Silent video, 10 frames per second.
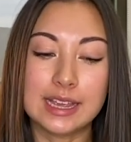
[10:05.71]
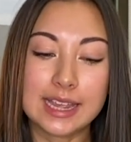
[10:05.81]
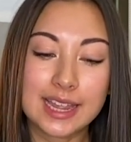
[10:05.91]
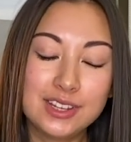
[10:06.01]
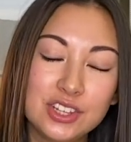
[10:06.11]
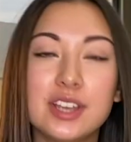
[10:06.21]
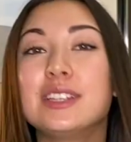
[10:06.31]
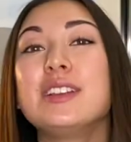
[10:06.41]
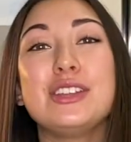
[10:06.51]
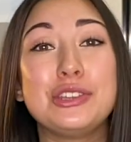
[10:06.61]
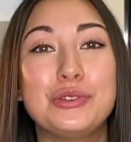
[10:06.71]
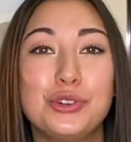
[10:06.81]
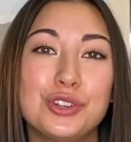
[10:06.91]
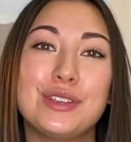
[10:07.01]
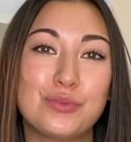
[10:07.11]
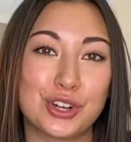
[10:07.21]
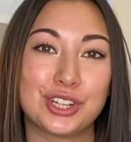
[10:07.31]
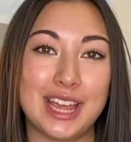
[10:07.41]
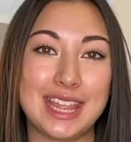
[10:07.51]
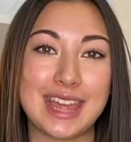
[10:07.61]
It doesn't usually work
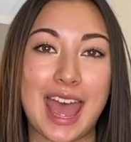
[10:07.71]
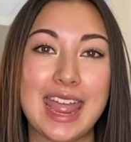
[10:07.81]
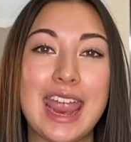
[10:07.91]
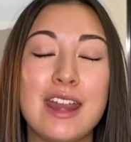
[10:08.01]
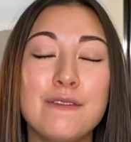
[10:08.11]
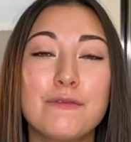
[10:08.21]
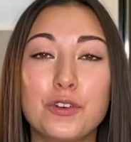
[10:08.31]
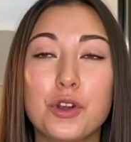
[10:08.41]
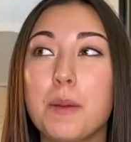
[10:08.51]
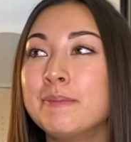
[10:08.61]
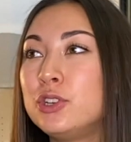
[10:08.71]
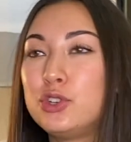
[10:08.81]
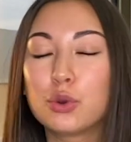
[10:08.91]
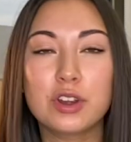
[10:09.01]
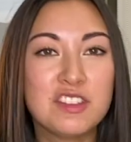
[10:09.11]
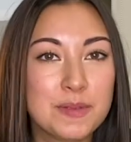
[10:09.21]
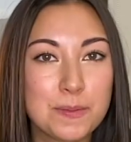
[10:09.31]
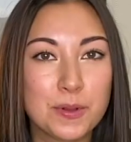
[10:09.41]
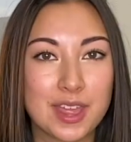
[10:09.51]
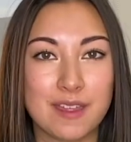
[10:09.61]
like that. And for a majority of
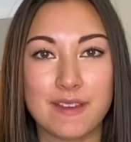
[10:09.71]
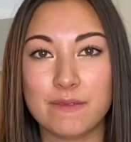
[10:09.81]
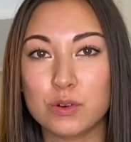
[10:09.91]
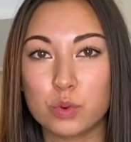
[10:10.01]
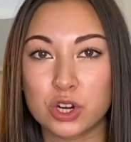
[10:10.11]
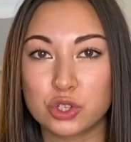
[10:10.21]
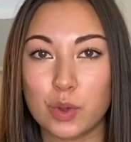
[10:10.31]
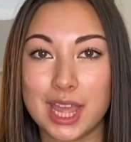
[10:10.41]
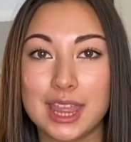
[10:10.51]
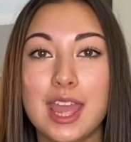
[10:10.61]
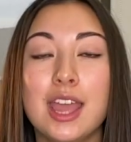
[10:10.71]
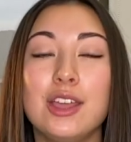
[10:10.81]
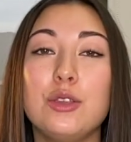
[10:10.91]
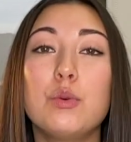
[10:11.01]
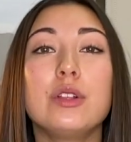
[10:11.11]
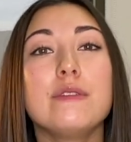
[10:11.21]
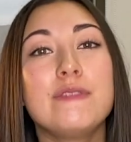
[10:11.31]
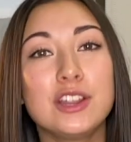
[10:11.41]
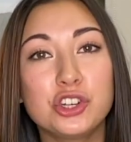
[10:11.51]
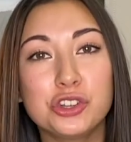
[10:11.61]
people that I've ever worked with, you will
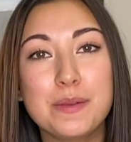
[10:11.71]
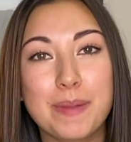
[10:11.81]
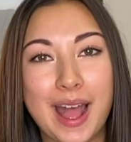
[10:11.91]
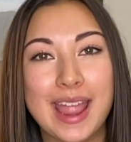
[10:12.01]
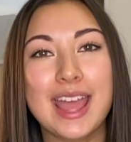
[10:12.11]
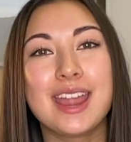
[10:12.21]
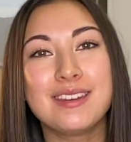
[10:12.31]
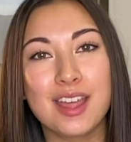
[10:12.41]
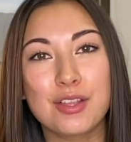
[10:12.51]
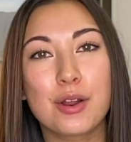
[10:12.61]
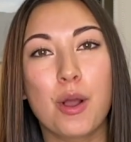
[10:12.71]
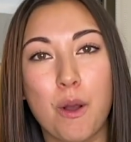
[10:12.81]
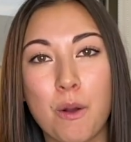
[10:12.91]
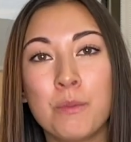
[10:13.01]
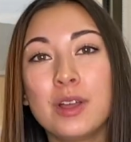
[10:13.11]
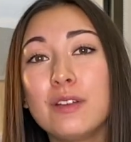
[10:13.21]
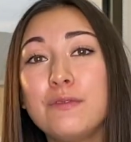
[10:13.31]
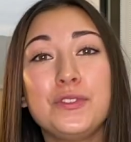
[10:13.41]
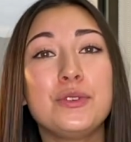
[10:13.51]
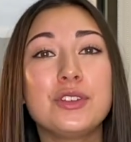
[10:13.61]
eventually buy another home a
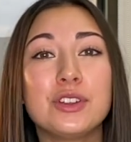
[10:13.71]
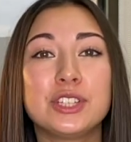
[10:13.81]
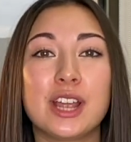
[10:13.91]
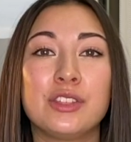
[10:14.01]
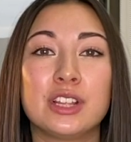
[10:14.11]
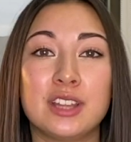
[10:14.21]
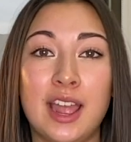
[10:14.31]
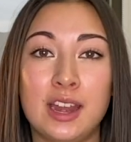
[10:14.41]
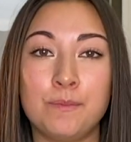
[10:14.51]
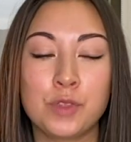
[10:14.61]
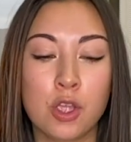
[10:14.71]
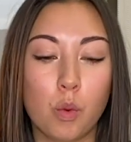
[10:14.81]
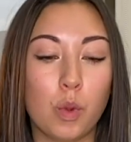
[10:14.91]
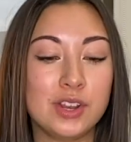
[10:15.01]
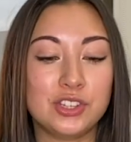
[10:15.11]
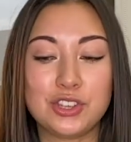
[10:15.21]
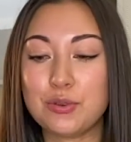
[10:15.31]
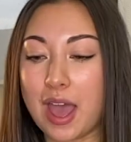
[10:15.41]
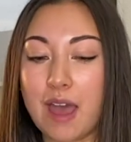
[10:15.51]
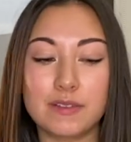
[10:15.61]
few years down the line once you
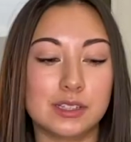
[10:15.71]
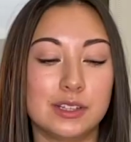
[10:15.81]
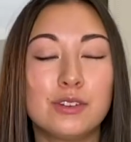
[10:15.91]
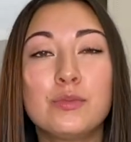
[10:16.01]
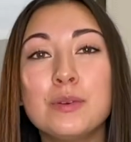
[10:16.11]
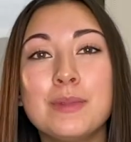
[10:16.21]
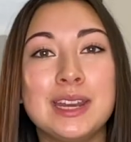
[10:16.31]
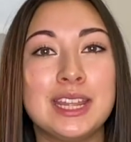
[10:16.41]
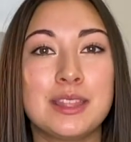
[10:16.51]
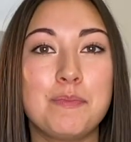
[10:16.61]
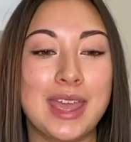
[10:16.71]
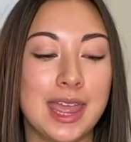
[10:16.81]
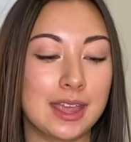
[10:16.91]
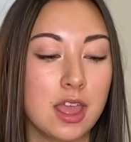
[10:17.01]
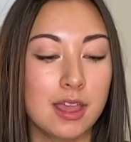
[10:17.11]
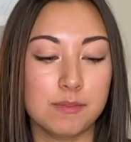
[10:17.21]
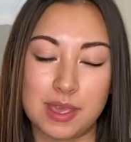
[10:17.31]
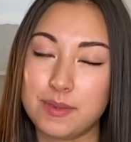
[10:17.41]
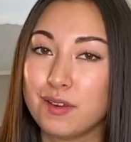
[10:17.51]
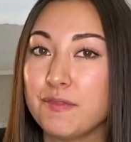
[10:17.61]
have a little more money in the bank,
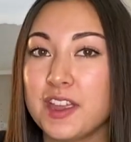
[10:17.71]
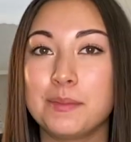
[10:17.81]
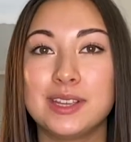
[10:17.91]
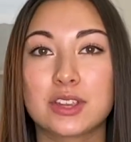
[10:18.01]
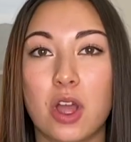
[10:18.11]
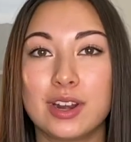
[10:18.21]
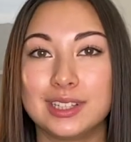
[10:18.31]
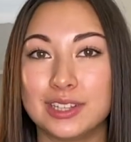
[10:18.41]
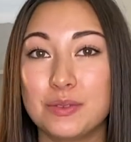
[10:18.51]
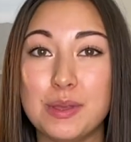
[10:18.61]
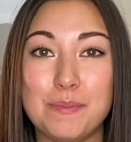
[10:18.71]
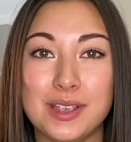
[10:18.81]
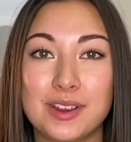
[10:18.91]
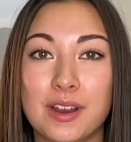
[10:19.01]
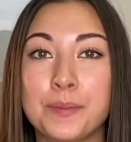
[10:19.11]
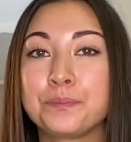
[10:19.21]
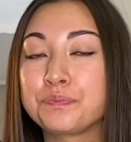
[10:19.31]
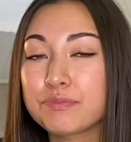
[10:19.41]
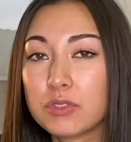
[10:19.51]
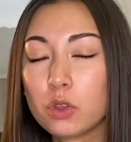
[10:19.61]
maybe your family's gotten a little bit bigger,
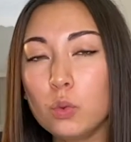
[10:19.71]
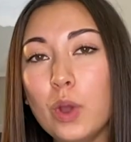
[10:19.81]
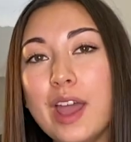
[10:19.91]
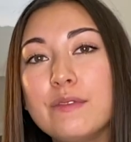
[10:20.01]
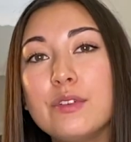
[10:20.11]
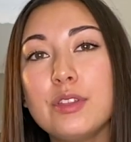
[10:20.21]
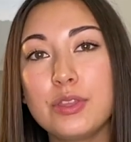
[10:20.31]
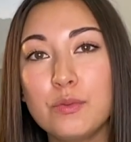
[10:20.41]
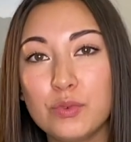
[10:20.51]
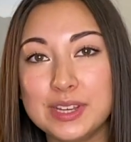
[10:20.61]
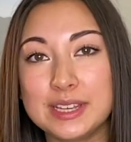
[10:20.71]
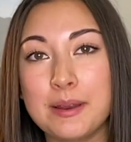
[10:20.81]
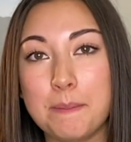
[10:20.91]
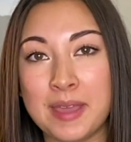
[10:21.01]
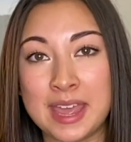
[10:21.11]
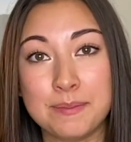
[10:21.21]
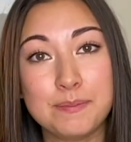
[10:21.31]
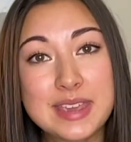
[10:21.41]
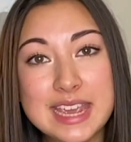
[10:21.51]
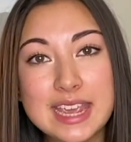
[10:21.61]
whatever the reason may
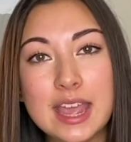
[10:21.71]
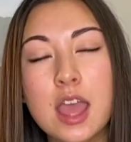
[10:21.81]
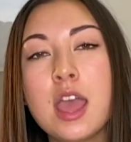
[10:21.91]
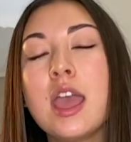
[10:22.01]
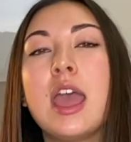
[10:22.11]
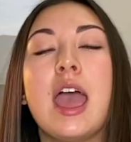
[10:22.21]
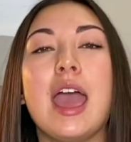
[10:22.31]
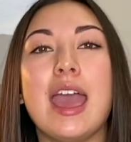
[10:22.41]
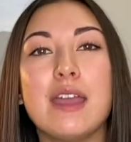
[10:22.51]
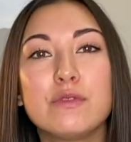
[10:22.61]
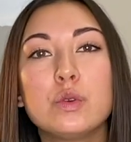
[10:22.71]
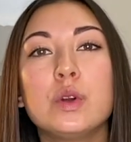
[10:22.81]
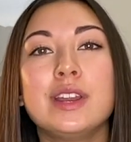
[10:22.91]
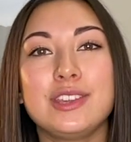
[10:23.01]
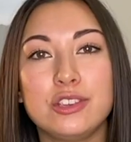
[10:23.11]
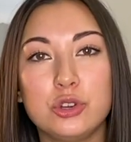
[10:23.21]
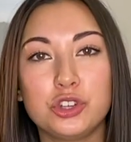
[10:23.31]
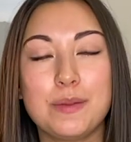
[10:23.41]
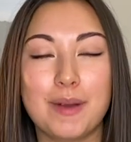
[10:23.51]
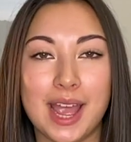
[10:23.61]
be. Everyone
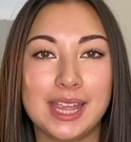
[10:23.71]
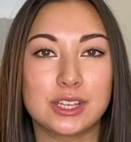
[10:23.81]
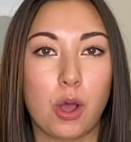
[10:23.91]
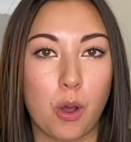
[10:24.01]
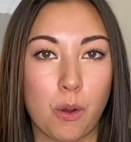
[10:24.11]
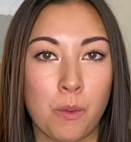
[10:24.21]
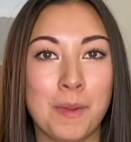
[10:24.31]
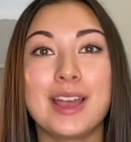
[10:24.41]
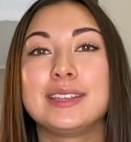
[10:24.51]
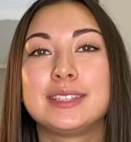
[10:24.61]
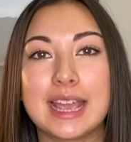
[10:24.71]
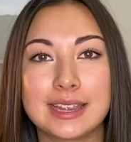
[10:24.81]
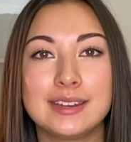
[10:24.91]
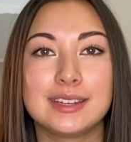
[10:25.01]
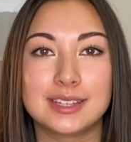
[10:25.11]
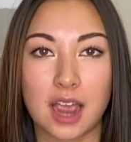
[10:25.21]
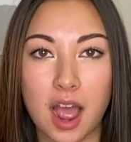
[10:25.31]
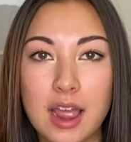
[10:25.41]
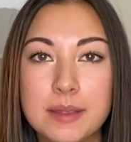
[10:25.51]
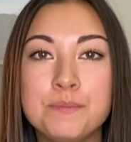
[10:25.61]
usually buys a home a second
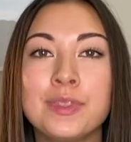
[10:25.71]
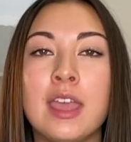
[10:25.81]
time.